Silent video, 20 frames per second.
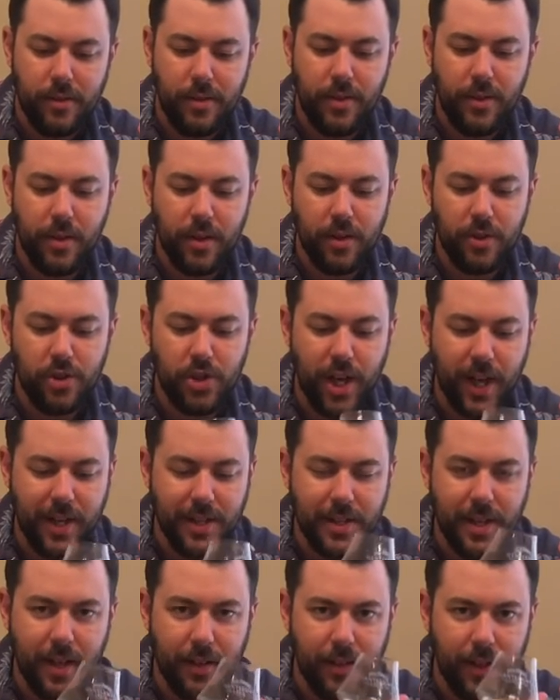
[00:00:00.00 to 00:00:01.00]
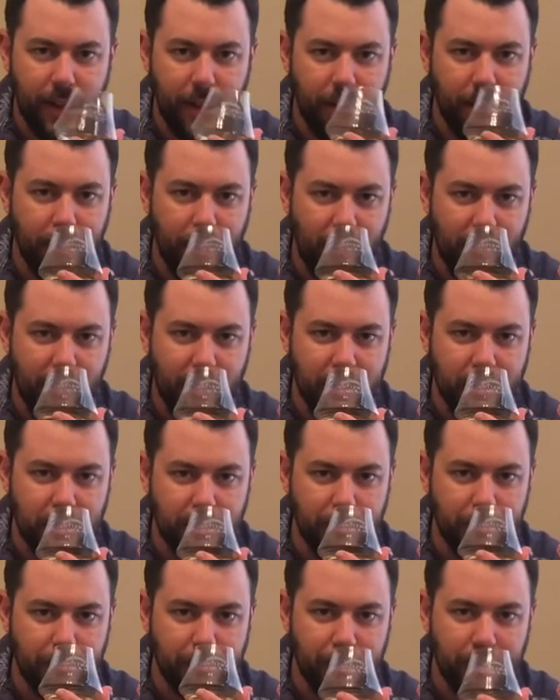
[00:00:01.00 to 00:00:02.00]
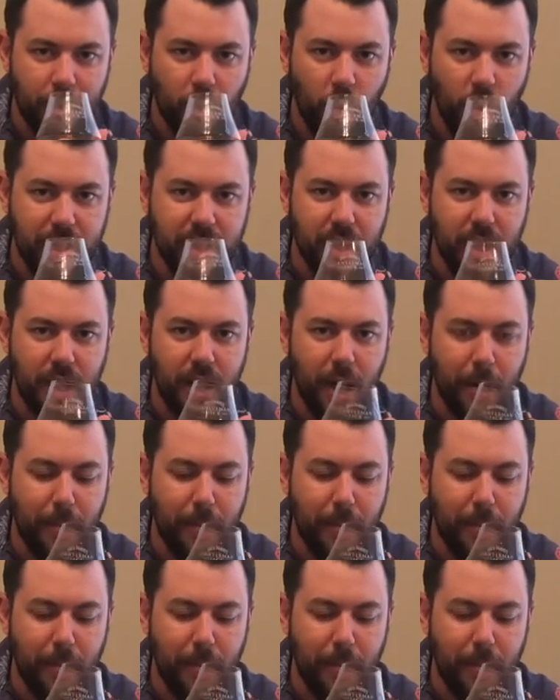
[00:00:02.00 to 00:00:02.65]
can check us out there. I've got some whiskey in a